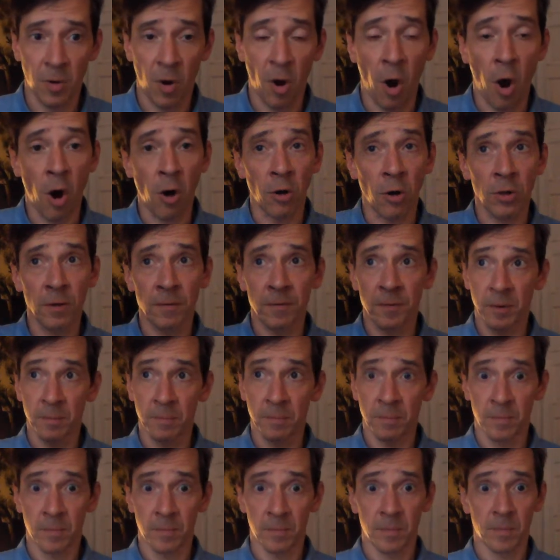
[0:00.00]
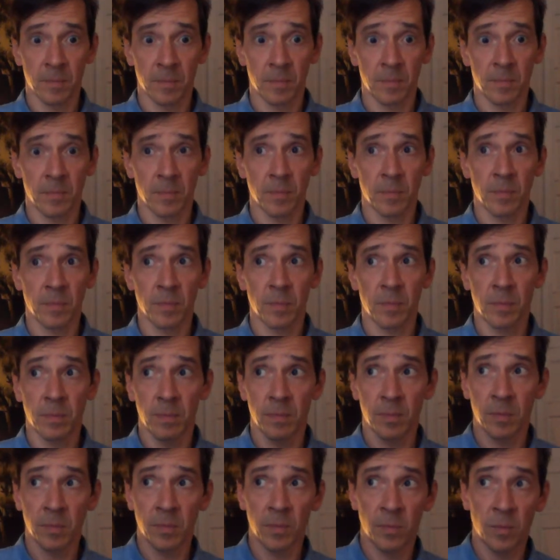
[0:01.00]
All of them
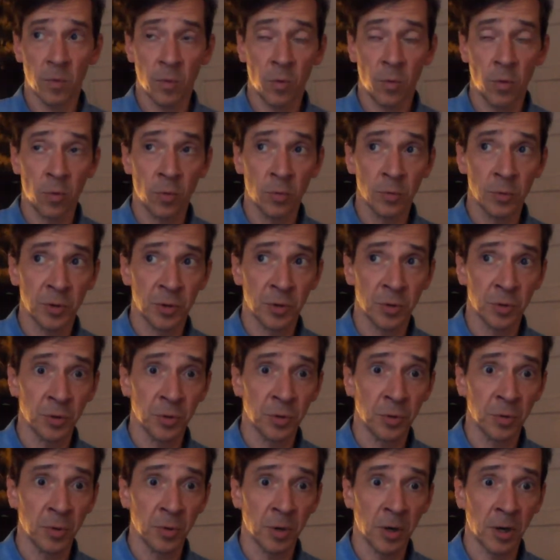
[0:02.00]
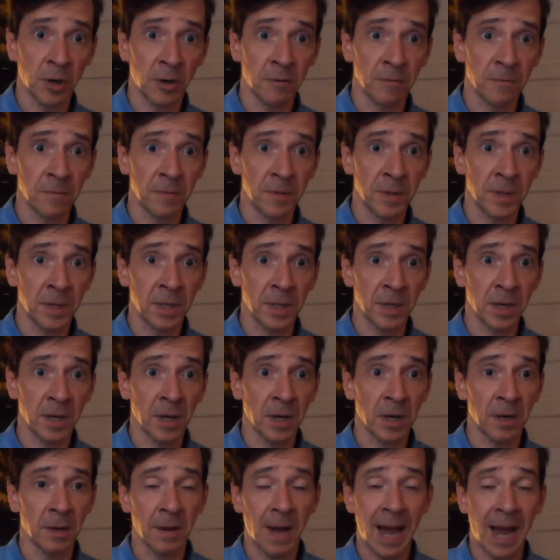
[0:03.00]
hold true of the
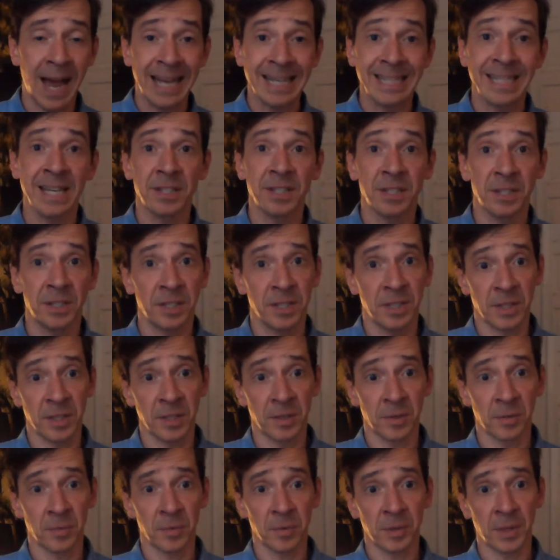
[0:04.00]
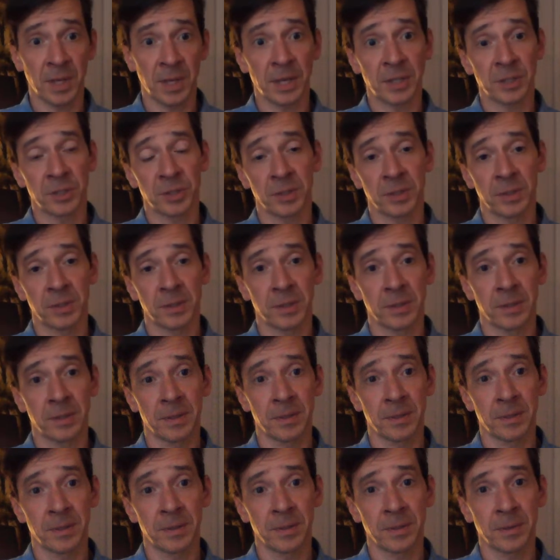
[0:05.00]
identity relation.
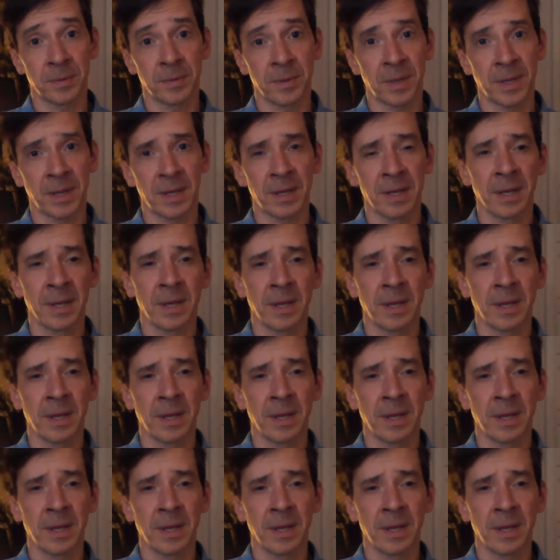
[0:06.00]
Okay.